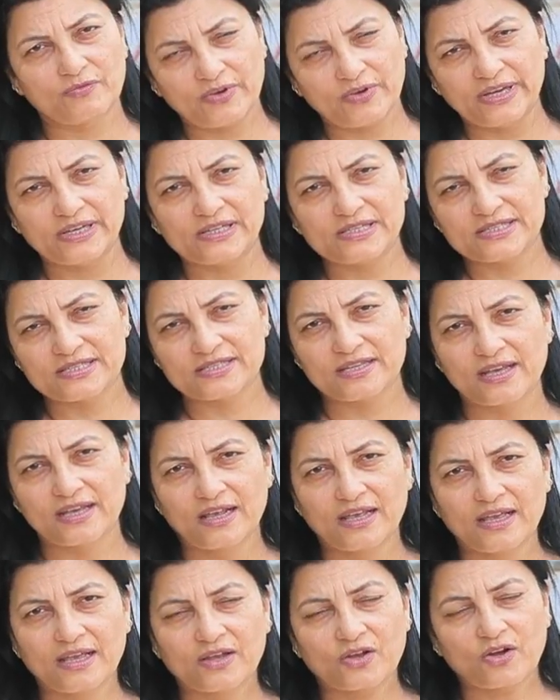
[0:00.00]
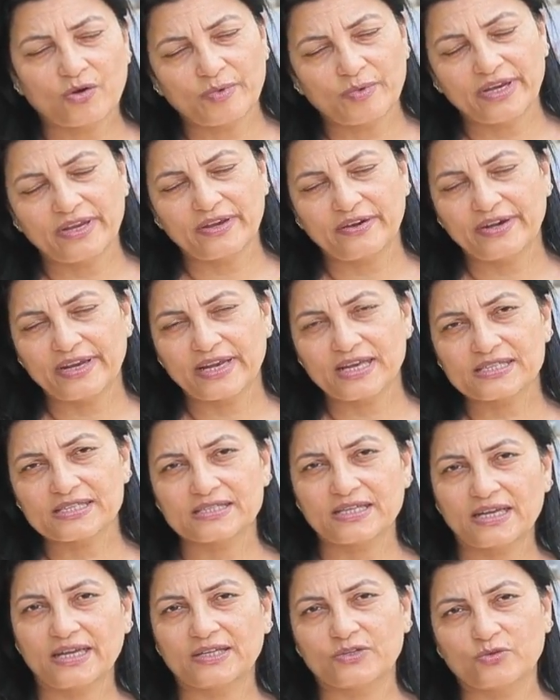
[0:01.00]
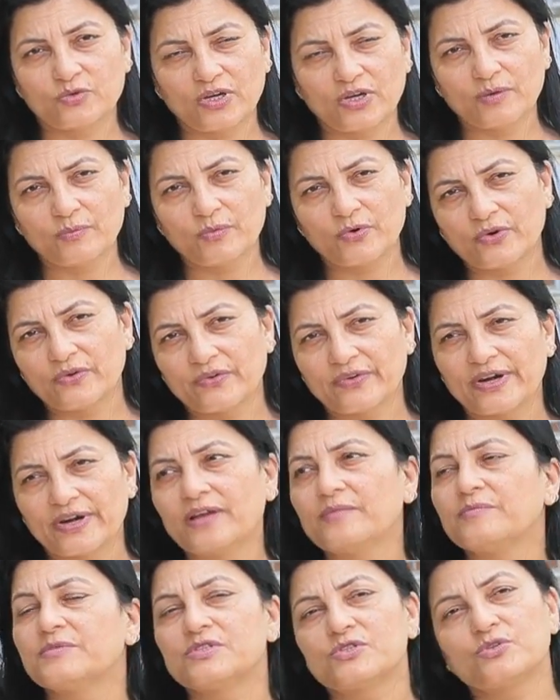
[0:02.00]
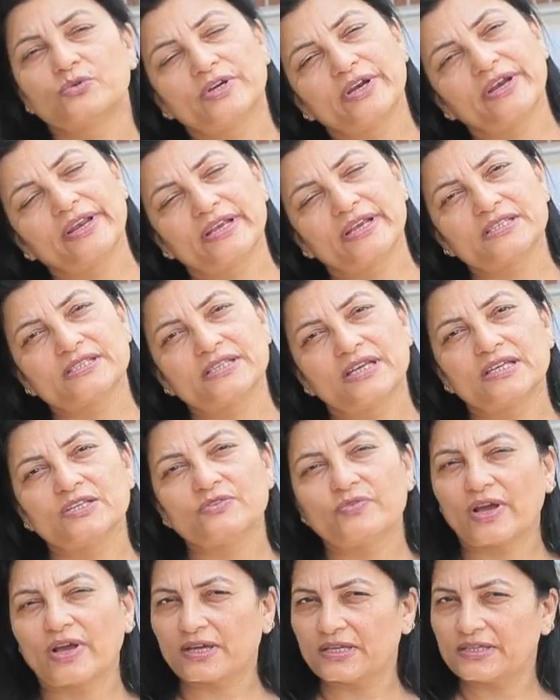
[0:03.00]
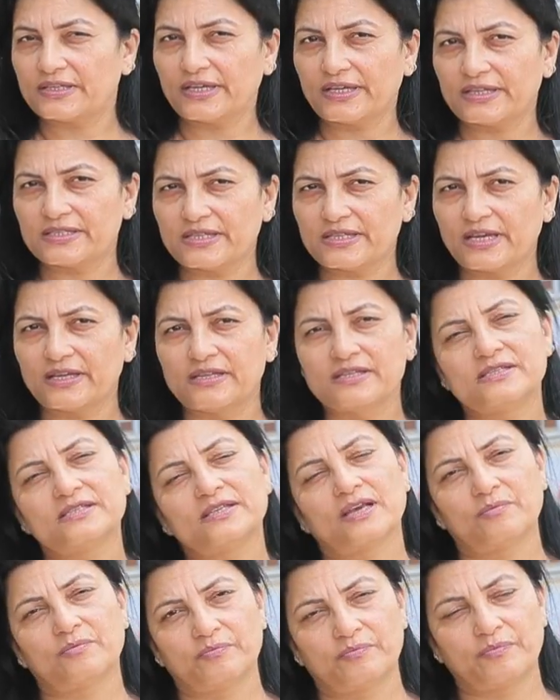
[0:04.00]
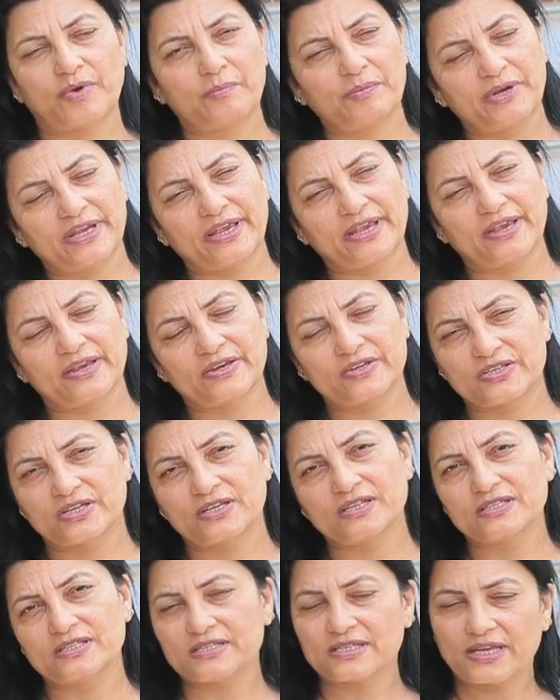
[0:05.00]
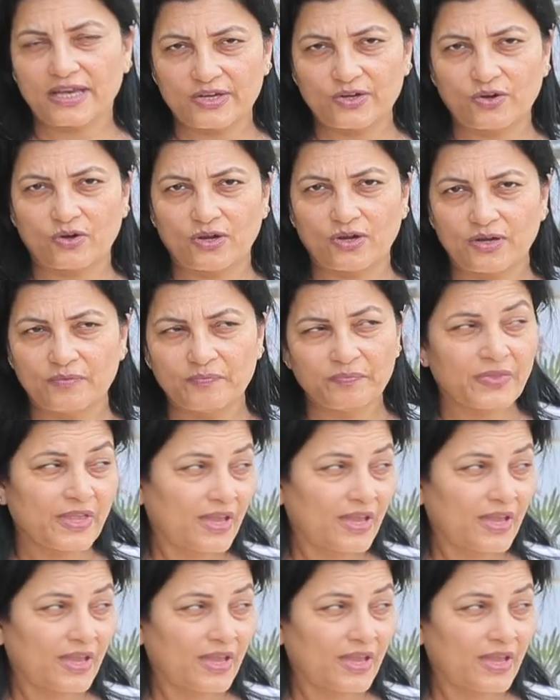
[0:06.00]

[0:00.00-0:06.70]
fields, common areas like training programs, student exchange, faculty exchange, some publications and all.